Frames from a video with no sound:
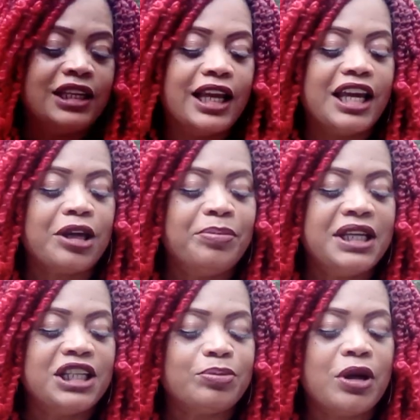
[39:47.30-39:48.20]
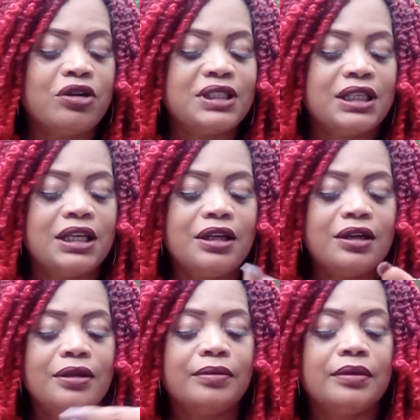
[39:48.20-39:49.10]
Now, it could be this person
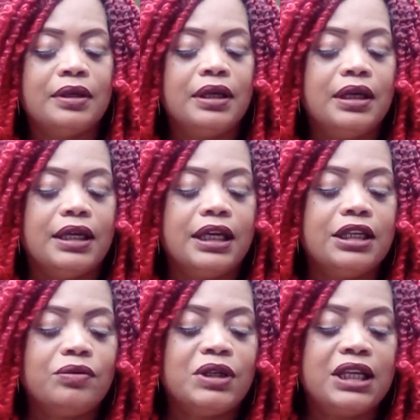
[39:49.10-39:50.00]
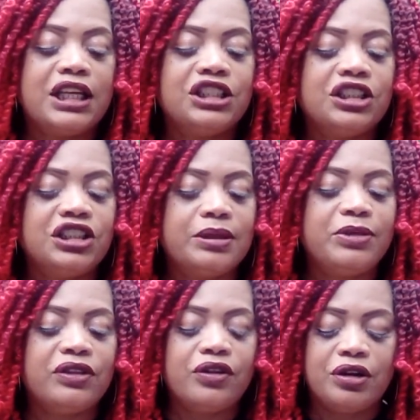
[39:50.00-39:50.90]
here in a relationship
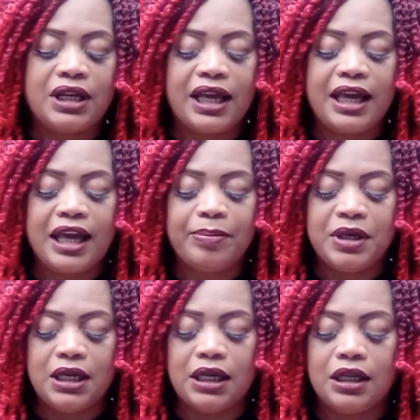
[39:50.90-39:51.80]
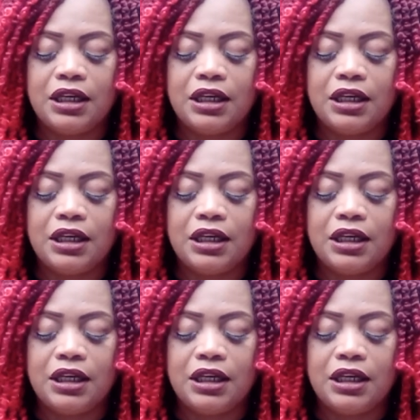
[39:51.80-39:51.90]
that they're not happy in,